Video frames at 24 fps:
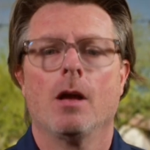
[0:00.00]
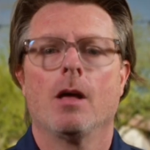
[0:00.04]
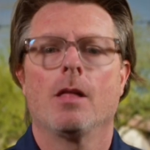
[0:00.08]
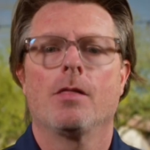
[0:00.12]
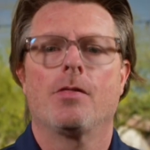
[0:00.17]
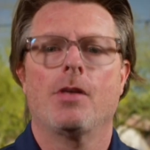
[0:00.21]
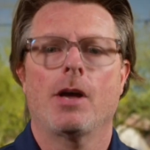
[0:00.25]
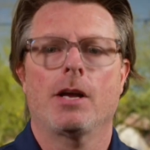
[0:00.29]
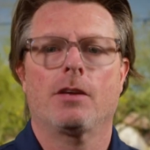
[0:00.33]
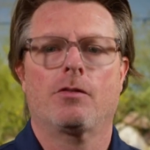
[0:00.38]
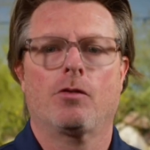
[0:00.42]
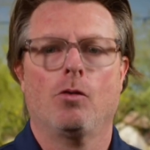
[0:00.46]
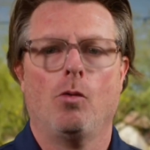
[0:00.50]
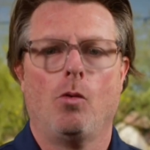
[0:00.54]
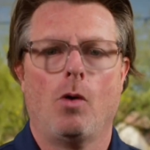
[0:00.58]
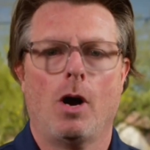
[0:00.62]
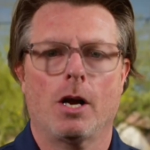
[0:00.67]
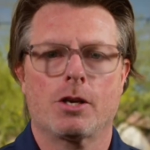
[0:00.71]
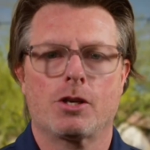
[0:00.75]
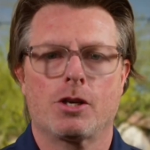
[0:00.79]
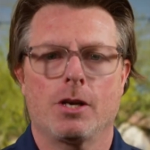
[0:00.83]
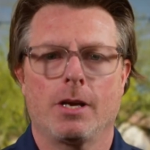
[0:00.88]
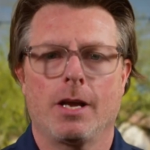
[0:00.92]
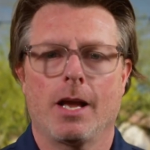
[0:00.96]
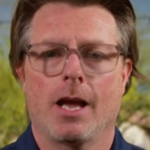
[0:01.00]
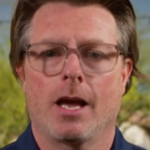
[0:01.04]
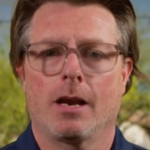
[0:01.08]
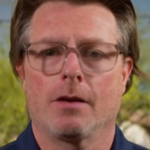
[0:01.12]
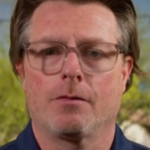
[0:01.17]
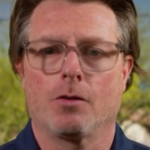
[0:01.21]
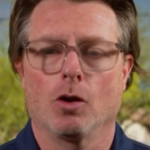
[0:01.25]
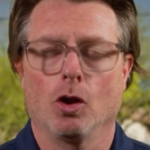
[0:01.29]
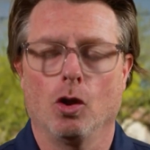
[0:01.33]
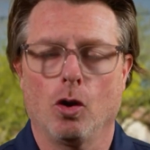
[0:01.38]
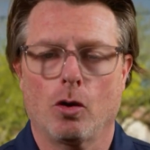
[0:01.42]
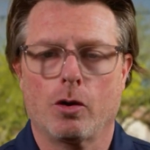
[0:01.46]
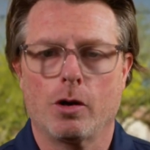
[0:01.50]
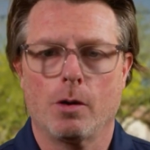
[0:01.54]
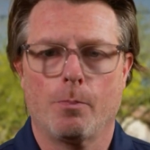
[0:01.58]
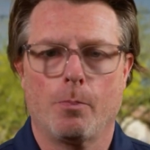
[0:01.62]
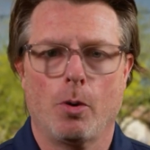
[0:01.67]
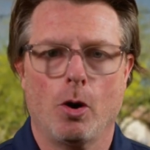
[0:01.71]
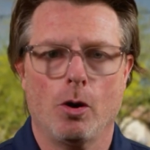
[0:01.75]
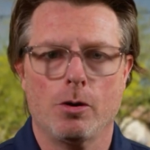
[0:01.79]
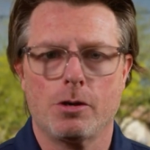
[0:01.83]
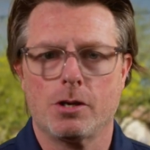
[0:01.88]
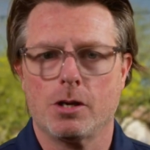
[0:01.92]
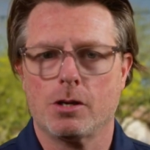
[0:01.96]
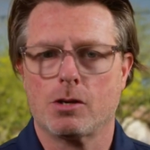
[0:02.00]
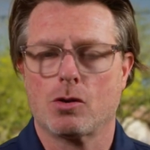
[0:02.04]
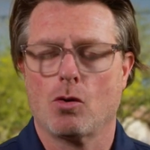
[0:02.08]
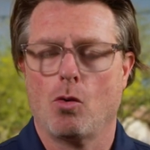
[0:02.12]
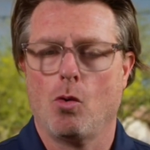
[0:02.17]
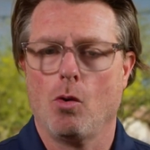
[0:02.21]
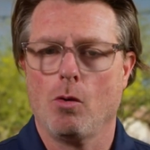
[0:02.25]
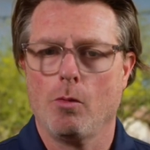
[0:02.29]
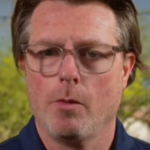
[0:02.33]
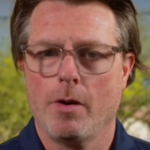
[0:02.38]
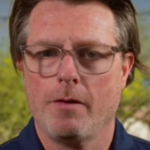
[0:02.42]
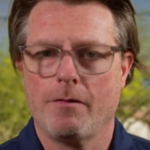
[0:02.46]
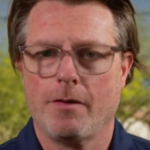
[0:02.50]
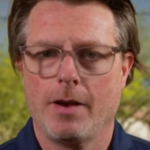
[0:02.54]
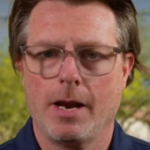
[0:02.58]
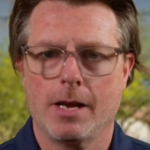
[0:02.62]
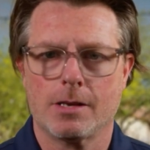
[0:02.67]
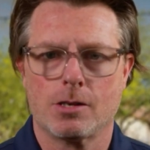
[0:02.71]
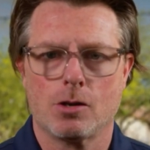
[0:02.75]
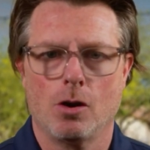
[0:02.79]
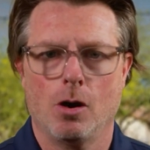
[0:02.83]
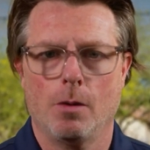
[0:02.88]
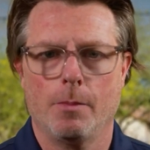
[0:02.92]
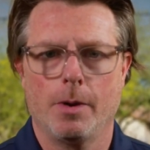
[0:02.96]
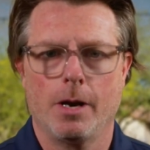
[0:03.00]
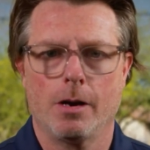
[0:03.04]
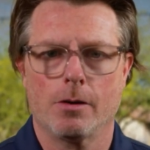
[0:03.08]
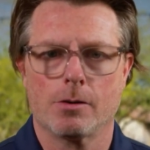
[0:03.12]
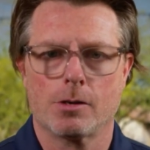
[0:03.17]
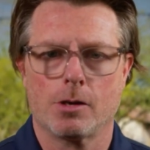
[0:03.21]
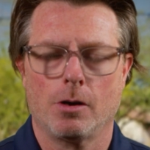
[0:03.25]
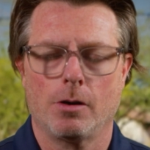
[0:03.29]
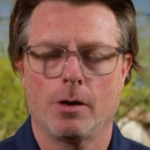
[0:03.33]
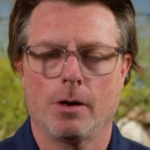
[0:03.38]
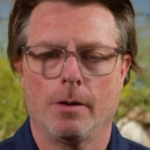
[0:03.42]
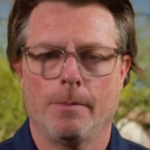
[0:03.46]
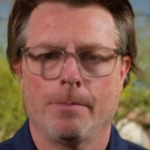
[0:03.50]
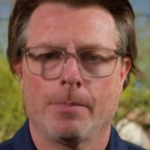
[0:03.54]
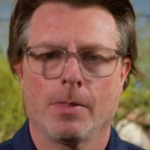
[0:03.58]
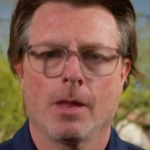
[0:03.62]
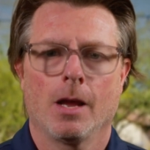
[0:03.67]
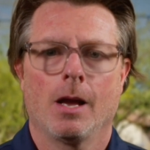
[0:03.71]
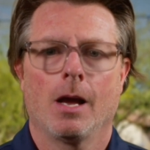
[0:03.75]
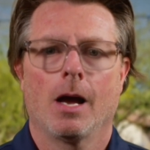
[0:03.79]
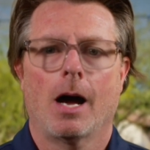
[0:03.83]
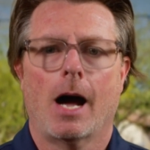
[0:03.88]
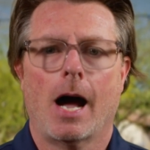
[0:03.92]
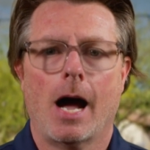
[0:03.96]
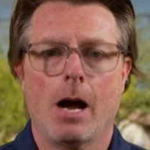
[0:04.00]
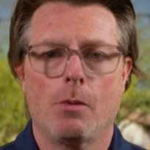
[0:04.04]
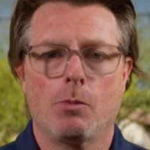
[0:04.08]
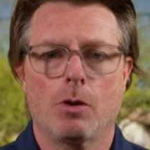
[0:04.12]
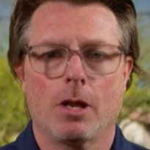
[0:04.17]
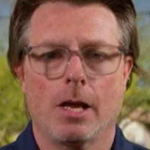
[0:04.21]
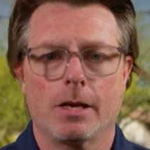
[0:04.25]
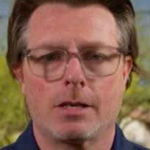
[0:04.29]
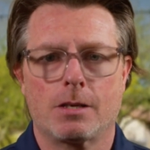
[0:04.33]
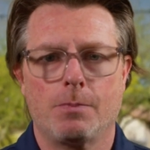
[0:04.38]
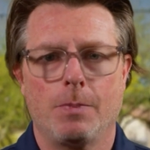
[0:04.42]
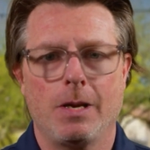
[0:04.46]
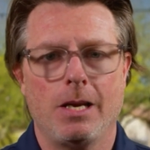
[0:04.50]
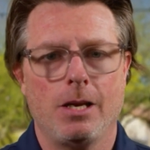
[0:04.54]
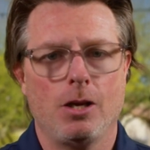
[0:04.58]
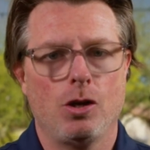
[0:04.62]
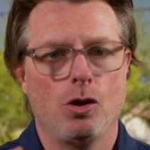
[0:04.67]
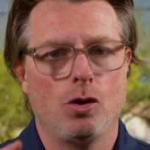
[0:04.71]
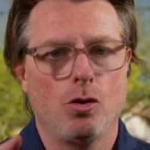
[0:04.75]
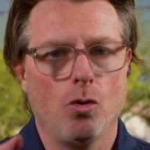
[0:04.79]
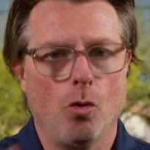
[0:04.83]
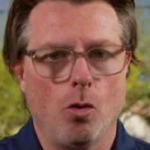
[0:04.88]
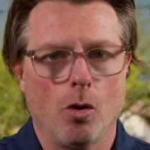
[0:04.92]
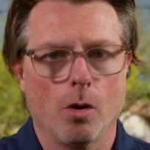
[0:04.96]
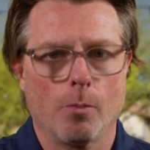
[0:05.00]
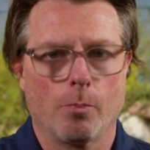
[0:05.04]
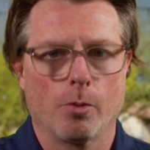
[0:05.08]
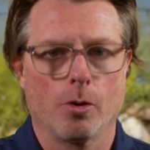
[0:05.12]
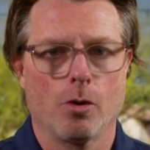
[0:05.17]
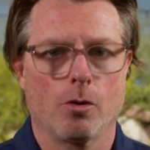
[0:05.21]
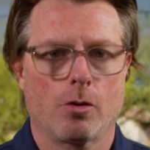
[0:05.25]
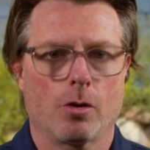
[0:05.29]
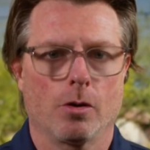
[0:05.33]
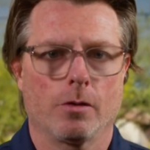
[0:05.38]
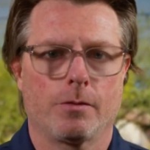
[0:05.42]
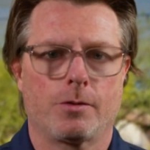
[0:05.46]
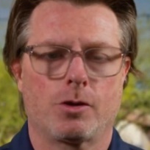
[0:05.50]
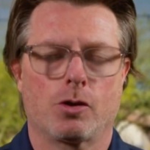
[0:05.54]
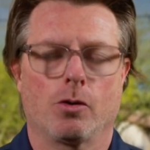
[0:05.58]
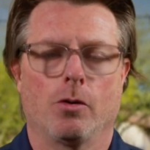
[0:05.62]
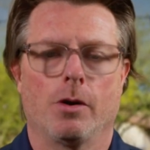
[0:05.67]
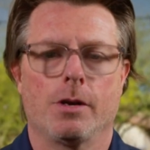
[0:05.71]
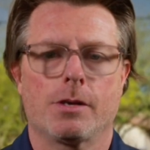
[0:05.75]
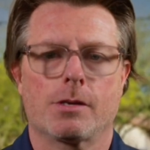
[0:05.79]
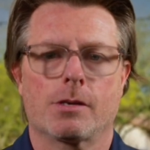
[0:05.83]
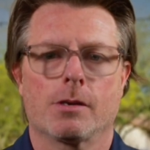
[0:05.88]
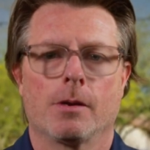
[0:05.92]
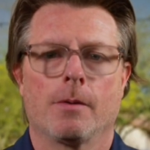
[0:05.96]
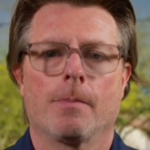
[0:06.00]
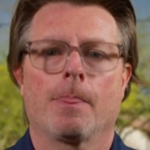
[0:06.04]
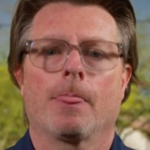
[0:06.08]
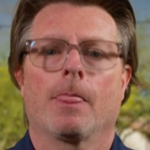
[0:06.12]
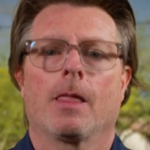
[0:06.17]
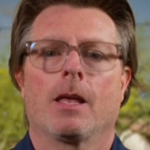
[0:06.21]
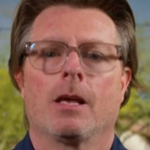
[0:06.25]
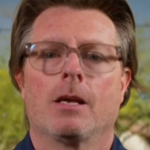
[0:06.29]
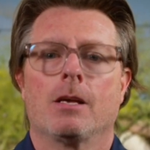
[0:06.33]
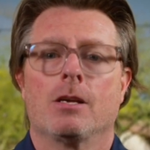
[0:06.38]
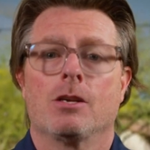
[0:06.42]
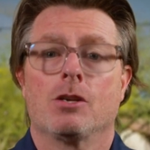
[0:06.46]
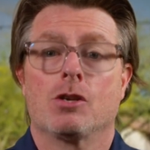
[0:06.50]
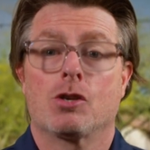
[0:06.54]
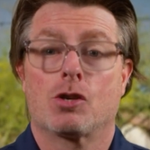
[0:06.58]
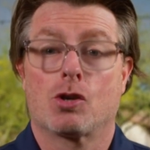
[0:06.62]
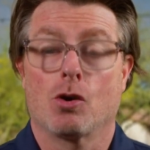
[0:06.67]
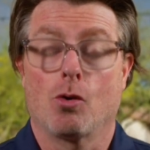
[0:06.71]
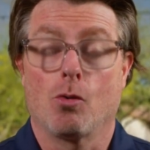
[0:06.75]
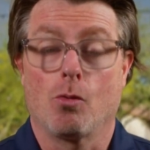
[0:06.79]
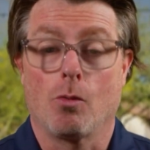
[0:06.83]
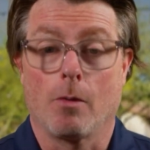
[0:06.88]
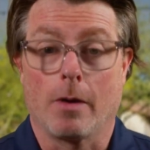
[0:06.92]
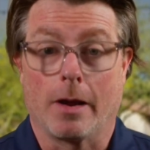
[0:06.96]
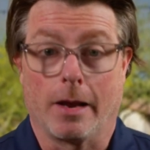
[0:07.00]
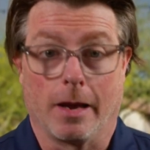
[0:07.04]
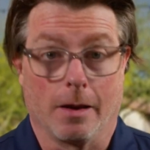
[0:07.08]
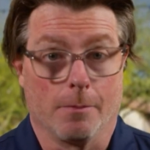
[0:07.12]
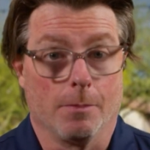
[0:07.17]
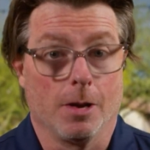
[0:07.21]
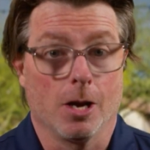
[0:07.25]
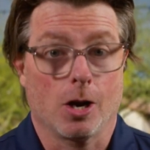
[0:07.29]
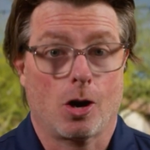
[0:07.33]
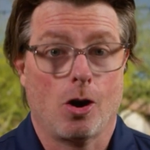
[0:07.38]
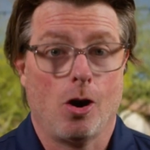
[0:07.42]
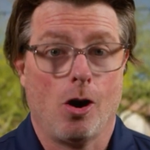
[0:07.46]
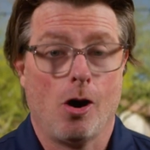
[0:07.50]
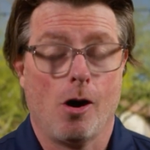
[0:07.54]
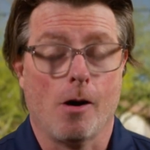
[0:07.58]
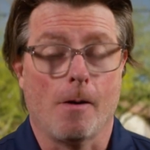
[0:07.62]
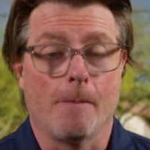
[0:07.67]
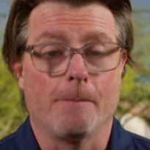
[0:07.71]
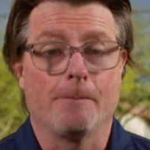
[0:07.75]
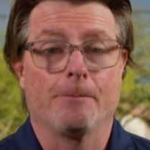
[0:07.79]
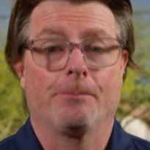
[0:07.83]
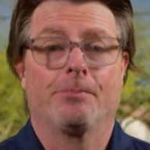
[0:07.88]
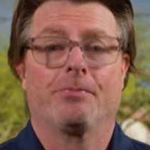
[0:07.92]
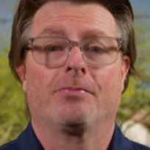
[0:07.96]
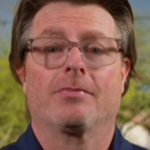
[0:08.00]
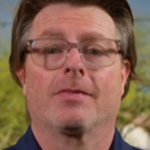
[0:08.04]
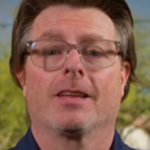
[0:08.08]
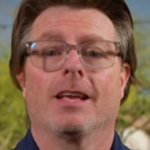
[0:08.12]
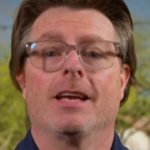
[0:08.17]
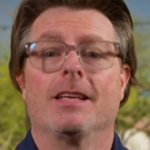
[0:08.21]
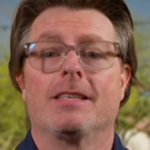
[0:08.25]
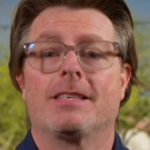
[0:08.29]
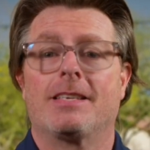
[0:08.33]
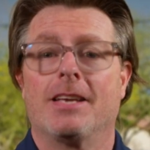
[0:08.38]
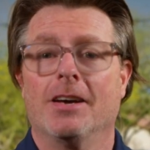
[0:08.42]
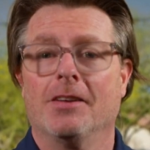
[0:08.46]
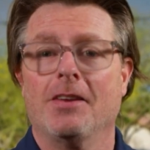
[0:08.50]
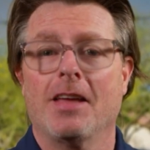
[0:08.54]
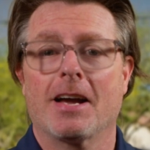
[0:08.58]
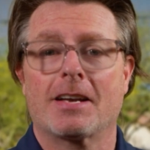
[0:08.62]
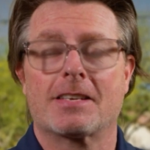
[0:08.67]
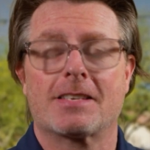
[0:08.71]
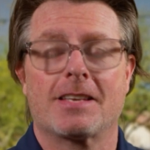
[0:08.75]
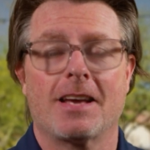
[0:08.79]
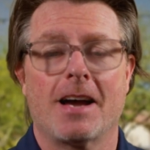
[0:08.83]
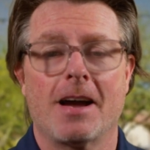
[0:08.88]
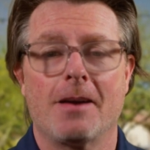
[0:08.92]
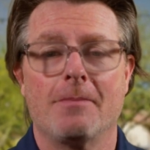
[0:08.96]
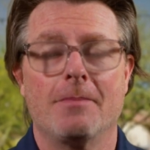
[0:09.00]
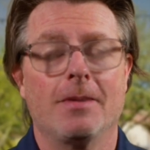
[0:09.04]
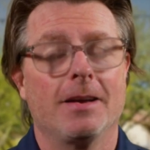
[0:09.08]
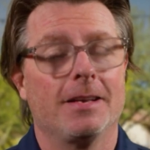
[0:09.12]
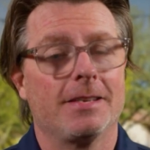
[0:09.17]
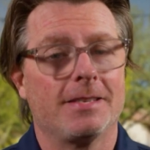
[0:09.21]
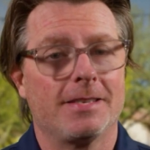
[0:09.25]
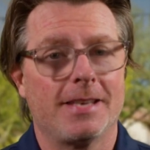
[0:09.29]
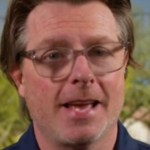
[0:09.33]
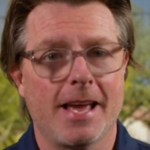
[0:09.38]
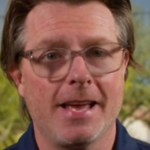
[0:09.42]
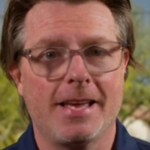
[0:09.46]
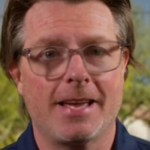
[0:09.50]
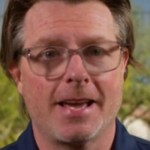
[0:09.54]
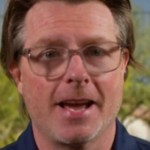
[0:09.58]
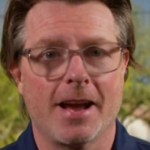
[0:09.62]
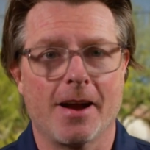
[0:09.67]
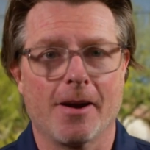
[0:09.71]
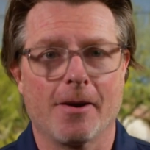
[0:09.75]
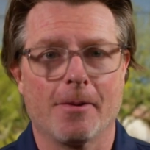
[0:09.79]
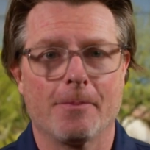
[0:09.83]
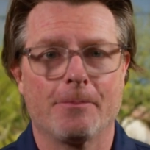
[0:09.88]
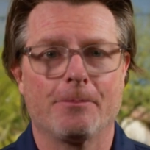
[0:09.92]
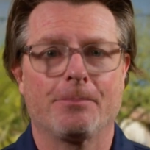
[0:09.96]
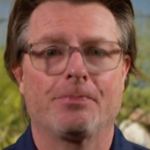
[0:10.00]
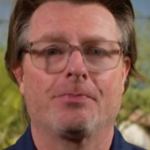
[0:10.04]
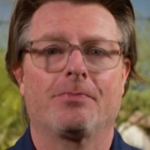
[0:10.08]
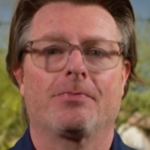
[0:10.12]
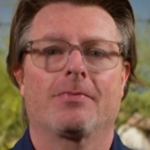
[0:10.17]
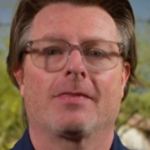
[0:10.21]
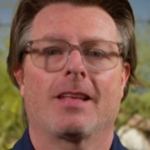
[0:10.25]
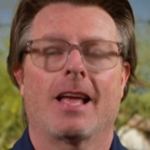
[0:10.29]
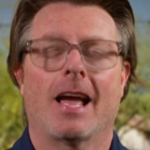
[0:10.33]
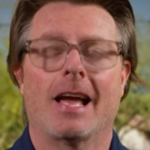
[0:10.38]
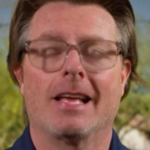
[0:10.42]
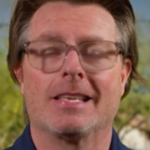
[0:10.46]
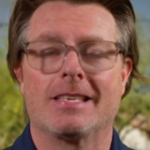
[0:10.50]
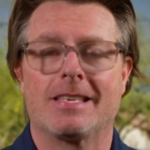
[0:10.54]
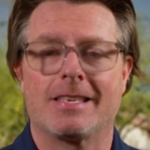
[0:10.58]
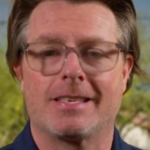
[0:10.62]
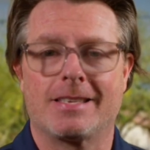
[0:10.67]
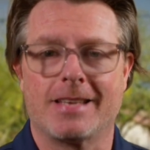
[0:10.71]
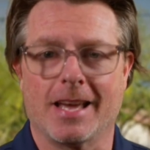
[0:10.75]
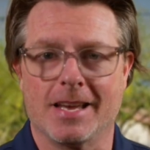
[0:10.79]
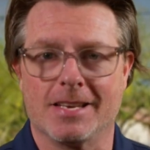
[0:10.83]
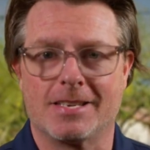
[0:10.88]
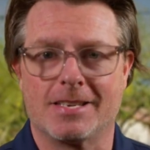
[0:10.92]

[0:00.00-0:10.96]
Thanks for watching, and if you're looking to purchase or refinance a home in Arizona, I would like to be your broker of choice, so give me a call. Until next time, take care and stay